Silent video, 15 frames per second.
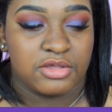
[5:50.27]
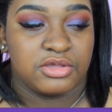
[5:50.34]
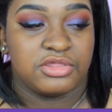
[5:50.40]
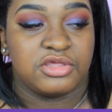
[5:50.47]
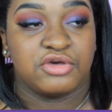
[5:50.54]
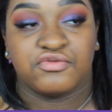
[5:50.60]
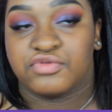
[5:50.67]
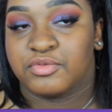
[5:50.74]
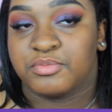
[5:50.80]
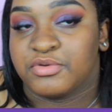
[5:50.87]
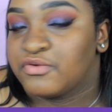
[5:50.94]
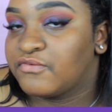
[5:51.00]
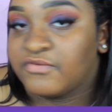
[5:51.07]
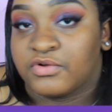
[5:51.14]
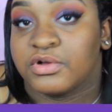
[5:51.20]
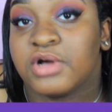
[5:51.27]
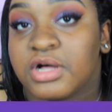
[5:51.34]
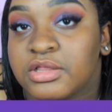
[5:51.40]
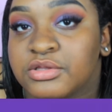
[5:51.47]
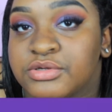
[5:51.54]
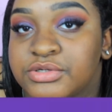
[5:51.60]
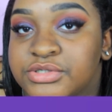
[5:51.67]
you think of the beautiful
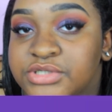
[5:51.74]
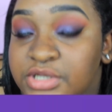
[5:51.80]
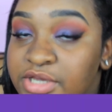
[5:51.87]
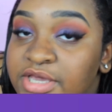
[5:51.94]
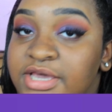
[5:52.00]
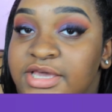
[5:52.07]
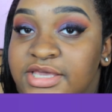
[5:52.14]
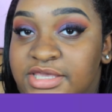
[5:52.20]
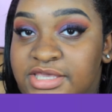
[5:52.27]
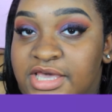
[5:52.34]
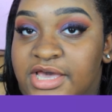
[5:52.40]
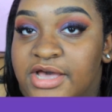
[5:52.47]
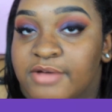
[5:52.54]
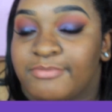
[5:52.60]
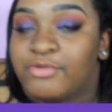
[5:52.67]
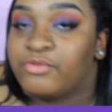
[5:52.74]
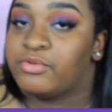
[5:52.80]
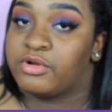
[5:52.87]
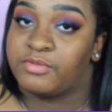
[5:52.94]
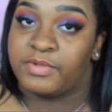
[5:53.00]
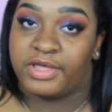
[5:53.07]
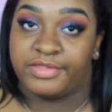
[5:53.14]
colors, yeah, but
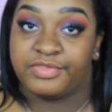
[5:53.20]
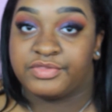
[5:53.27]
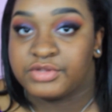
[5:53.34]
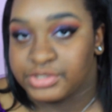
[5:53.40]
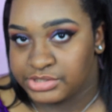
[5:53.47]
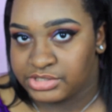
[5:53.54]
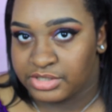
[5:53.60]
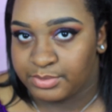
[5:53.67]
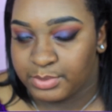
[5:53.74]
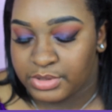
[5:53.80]
what about the sun